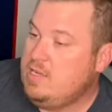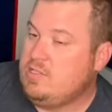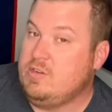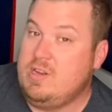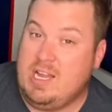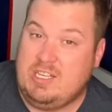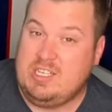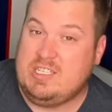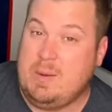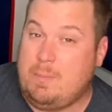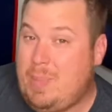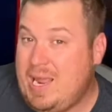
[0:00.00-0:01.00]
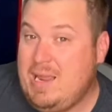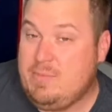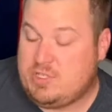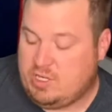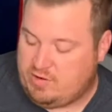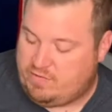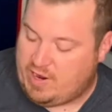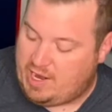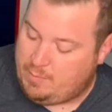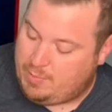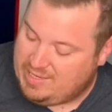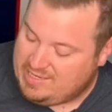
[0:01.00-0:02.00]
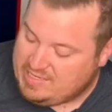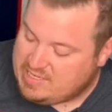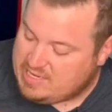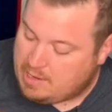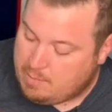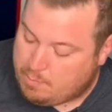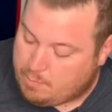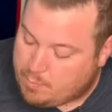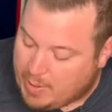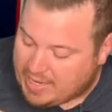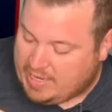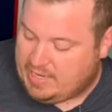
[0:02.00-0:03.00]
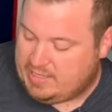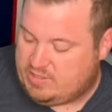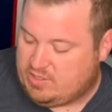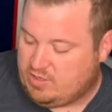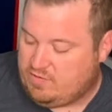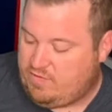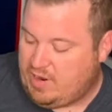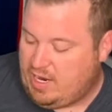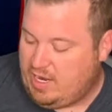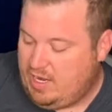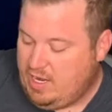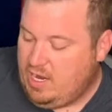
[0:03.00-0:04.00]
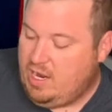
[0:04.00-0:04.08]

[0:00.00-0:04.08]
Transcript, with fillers: so not just a bam certified but this is a beckett certified